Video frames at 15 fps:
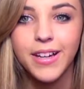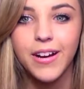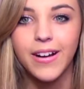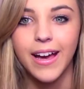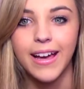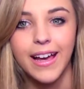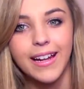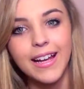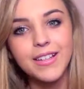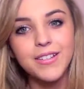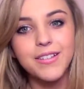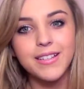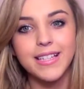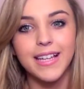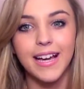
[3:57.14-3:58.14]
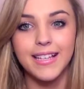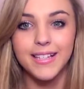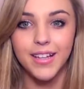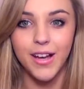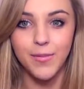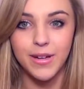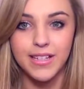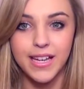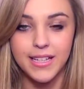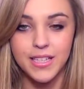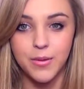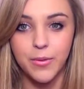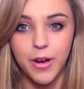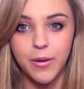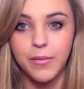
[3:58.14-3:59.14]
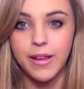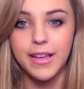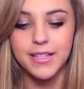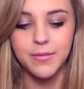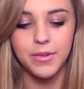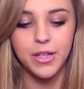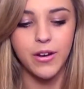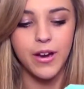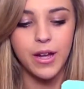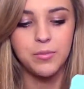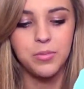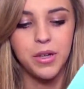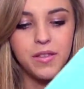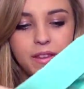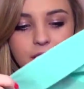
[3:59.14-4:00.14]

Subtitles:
Okay, and as you can see, I still have my tank top on because I'm gonna go ahead and put